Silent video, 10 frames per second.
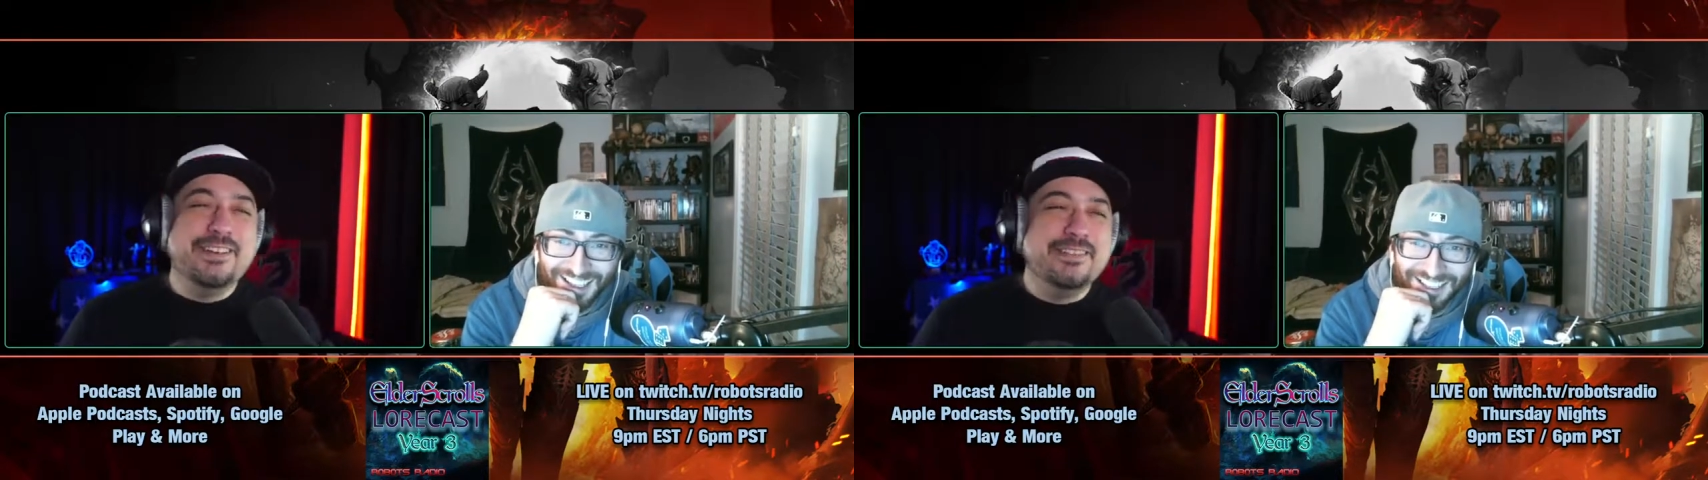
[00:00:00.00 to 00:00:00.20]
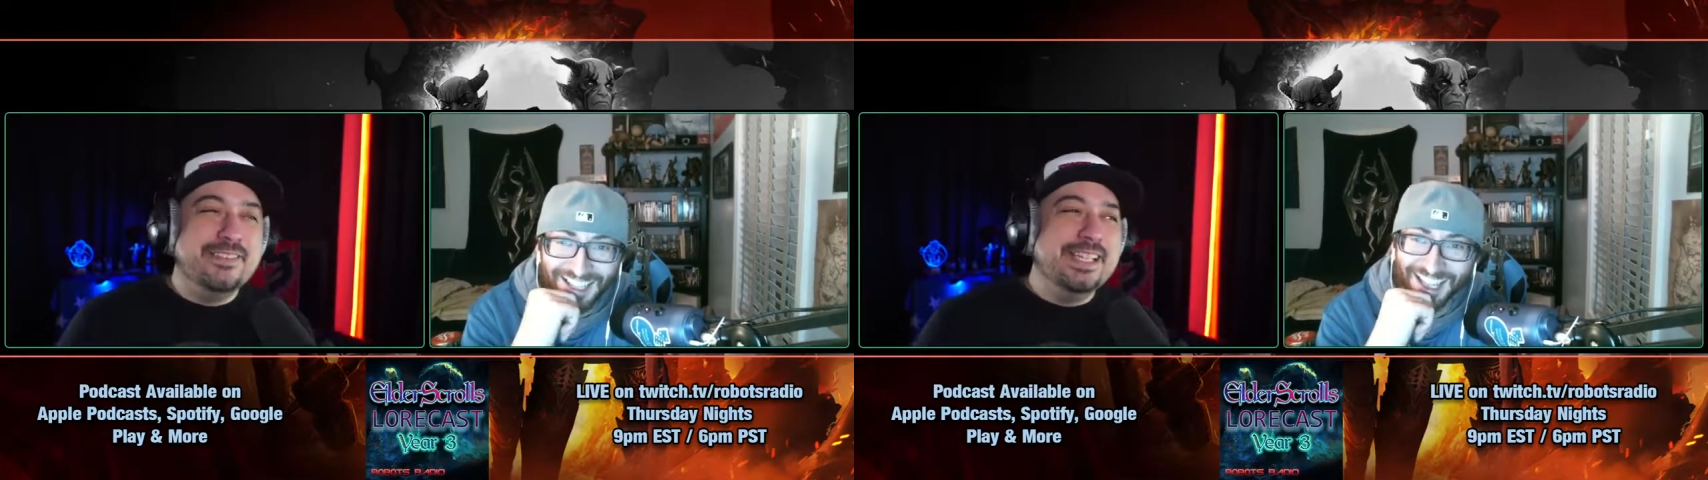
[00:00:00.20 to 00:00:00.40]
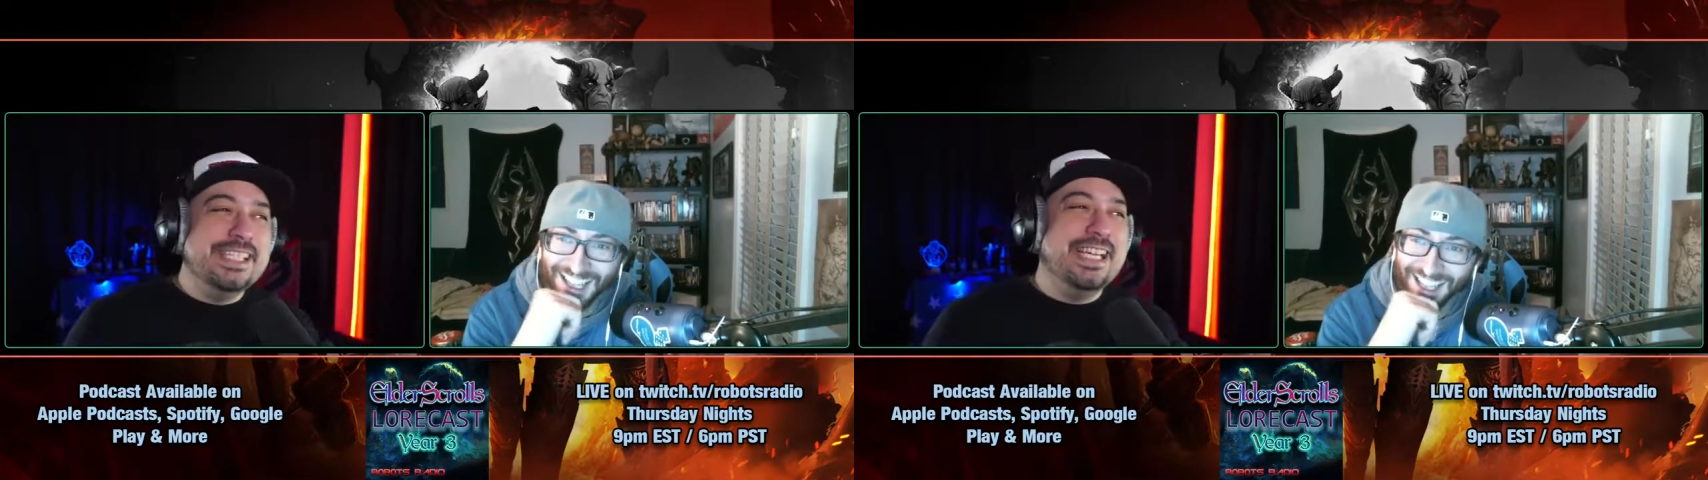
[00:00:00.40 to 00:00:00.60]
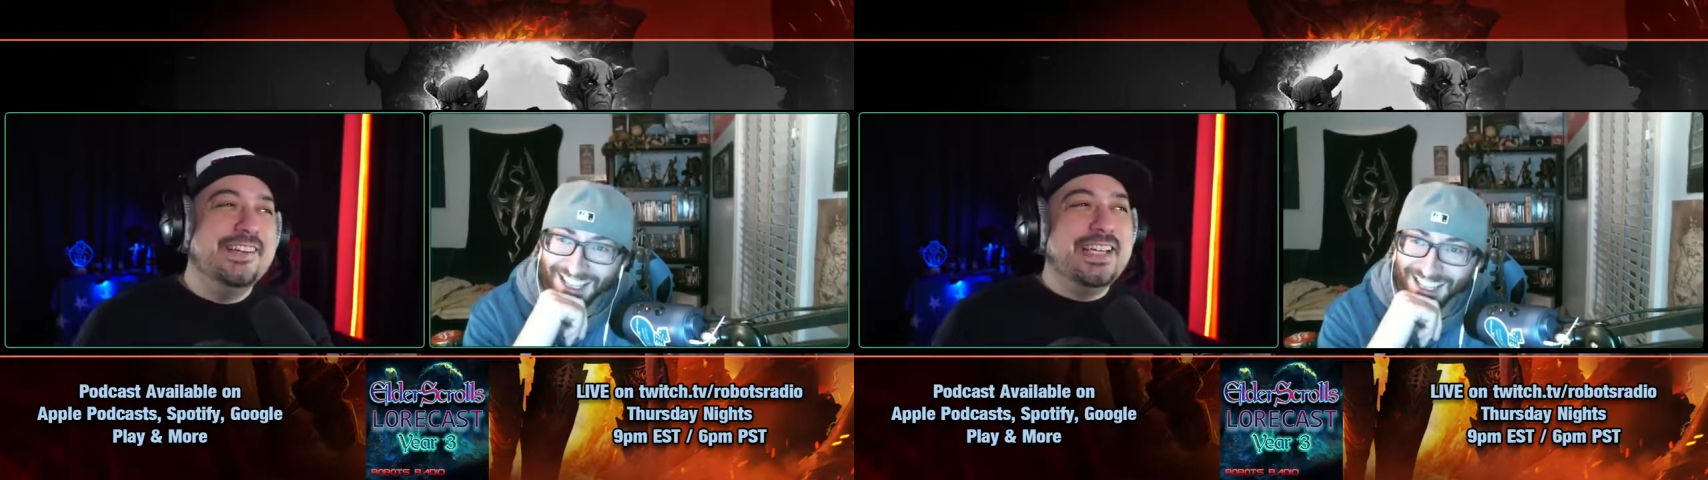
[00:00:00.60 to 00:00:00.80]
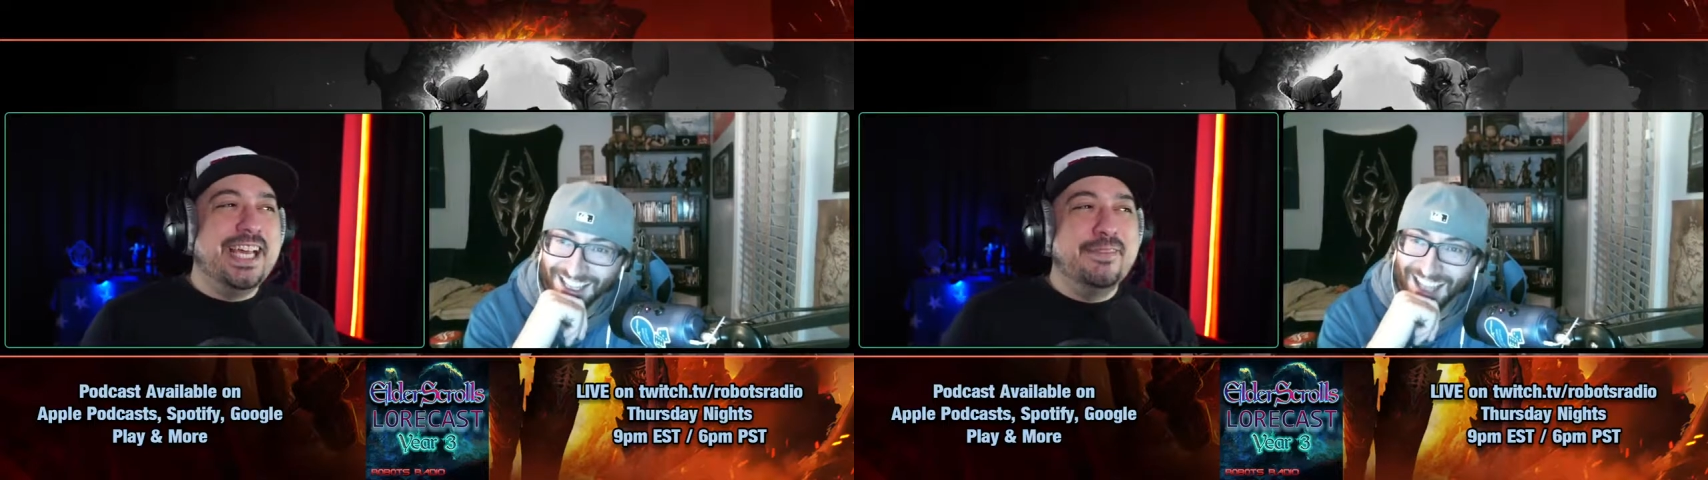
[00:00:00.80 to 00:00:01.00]
whenever I say
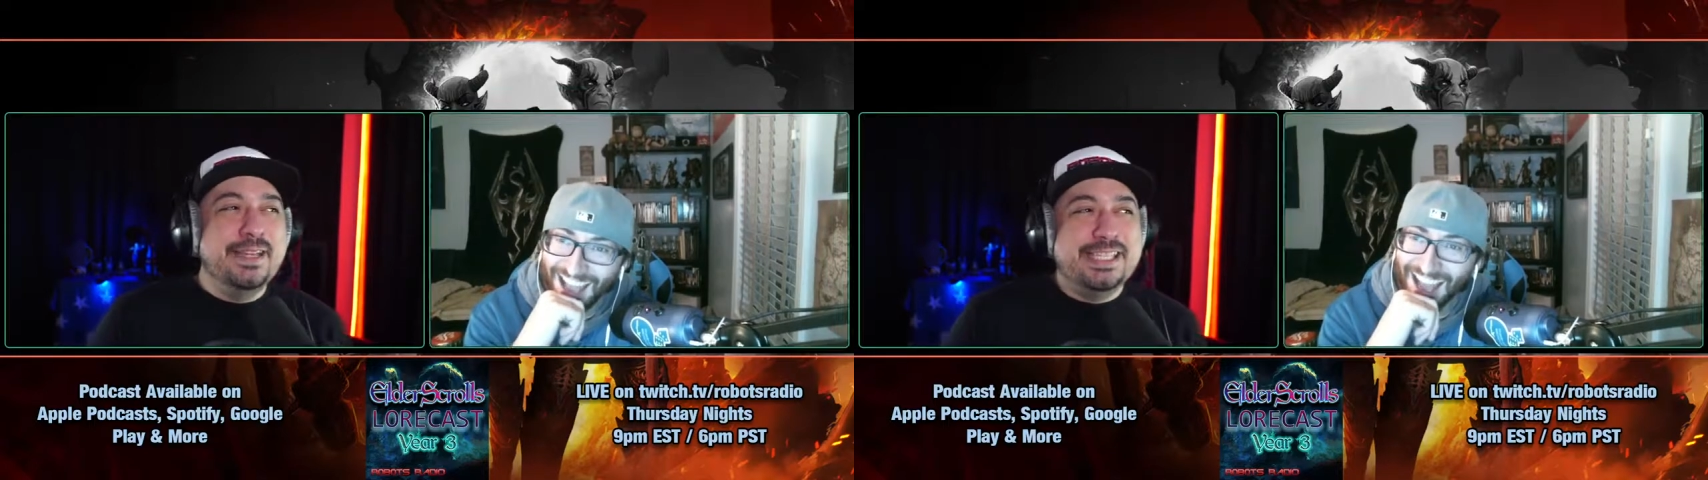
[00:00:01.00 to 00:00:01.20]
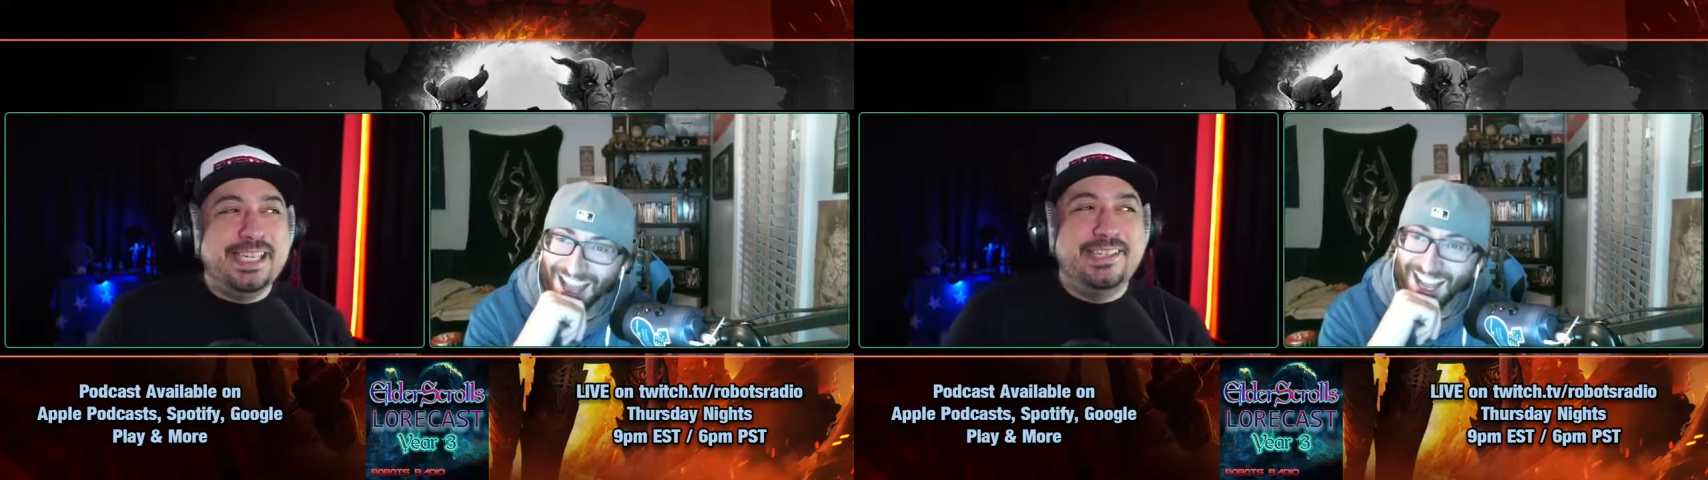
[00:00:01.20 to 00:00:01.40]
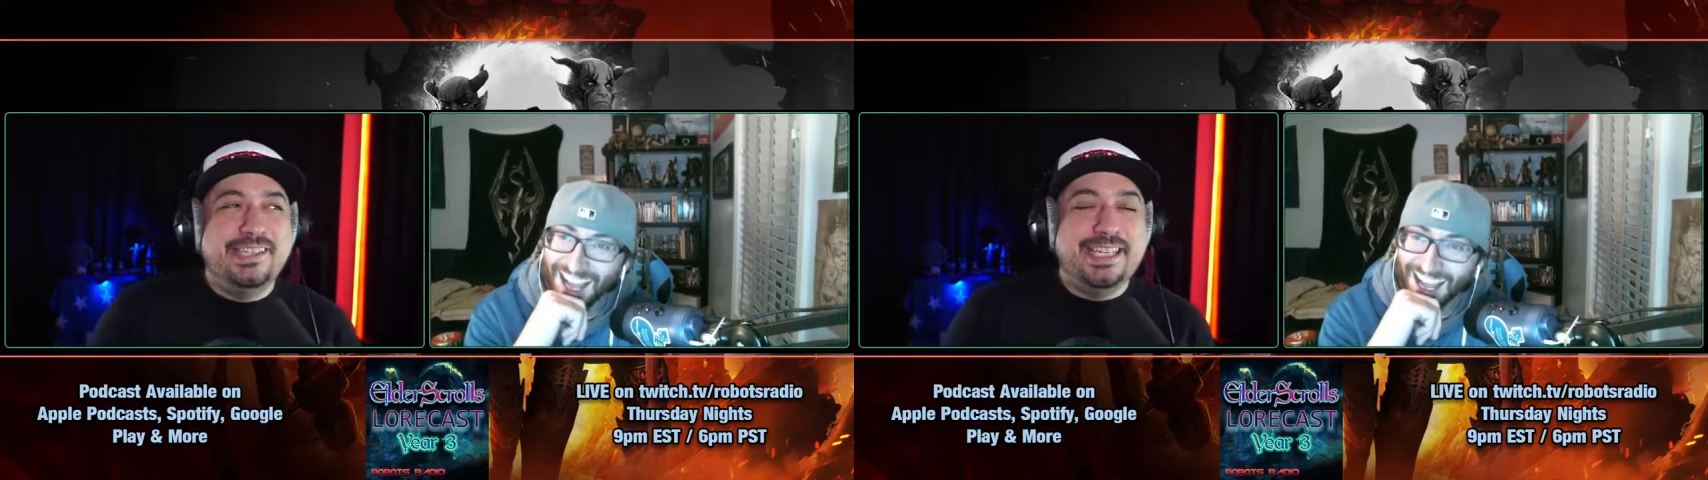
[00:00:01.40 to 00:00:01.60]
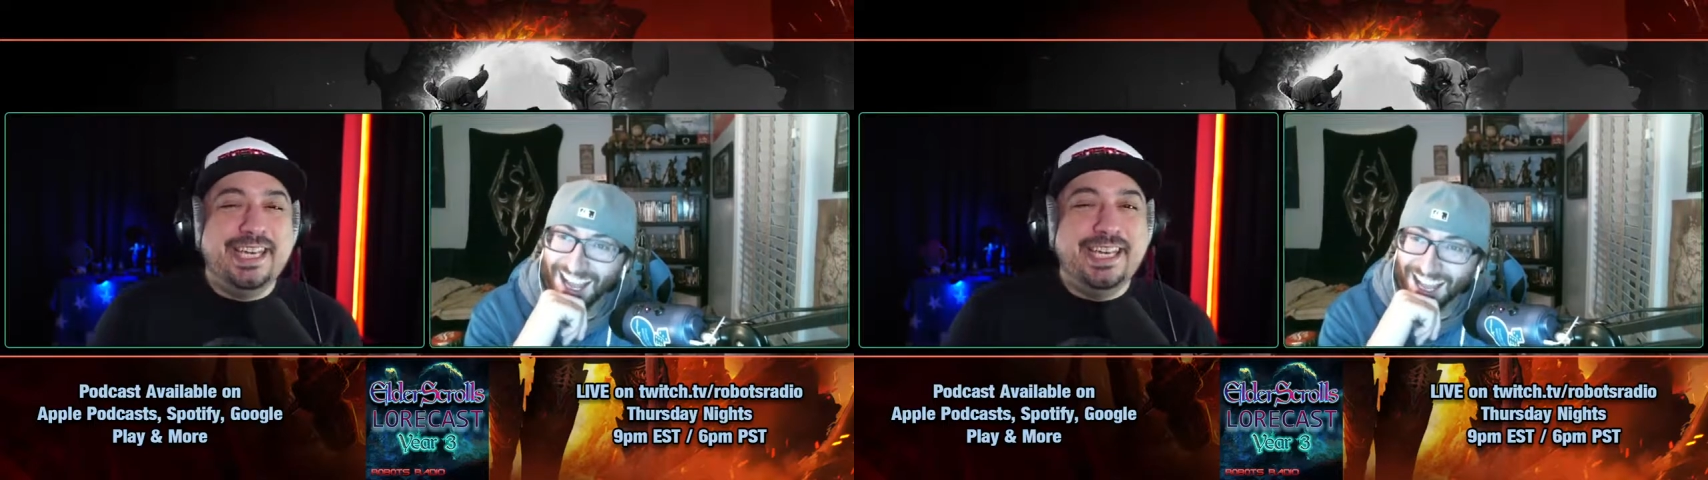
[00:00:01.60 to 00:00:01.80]
okay, I'm going to say RK,